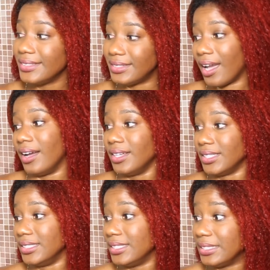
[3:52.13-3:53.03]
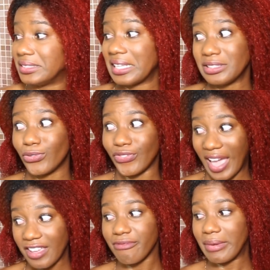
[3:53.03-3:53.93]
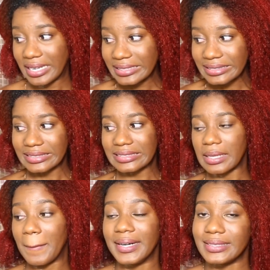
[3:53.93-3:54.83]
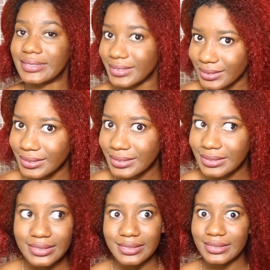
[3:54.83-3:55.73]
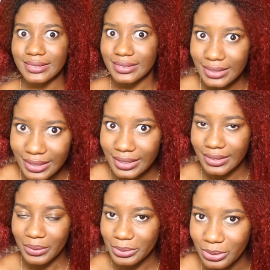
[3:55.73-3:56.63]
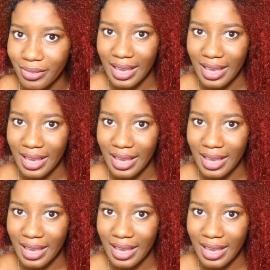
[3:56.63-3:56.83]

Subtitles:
Yeah, it says 5 minutes, but I ain't gonna do